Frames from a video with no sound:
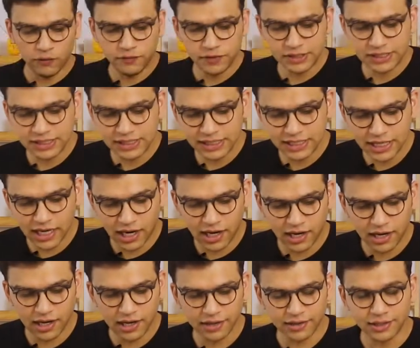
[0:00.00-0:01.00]
obviously
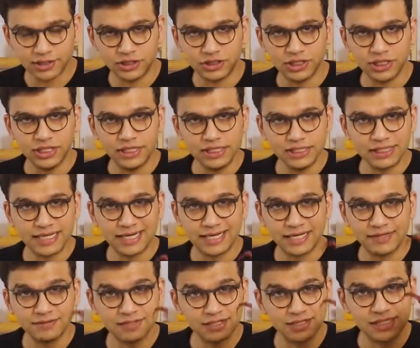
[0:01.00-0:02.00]
are the chilies that
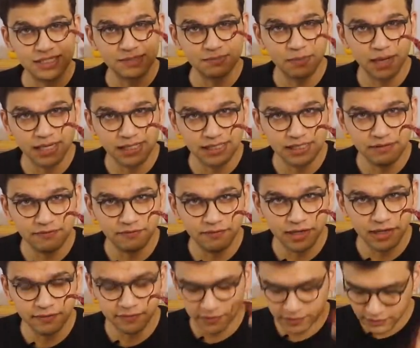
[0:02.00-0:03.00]
gives it the spicy
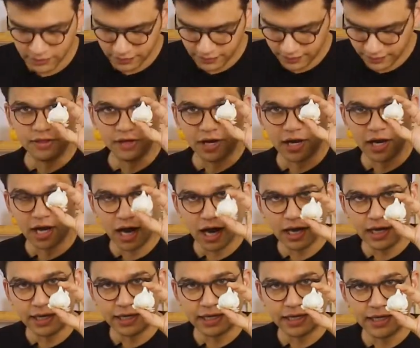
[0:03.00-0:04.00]
flavor, the
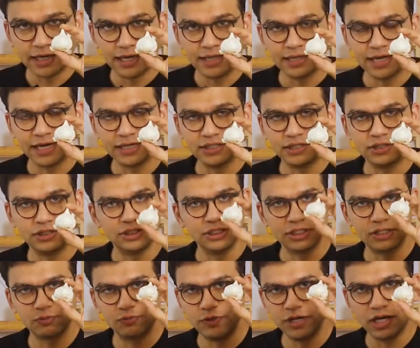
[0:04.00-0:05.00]
garlic that
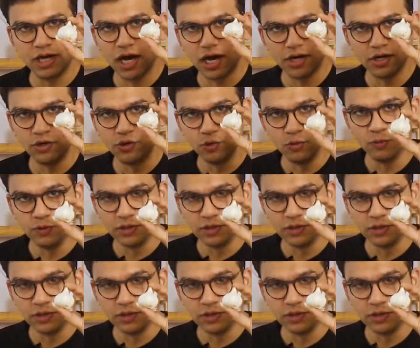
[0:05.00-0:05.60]
just we can't do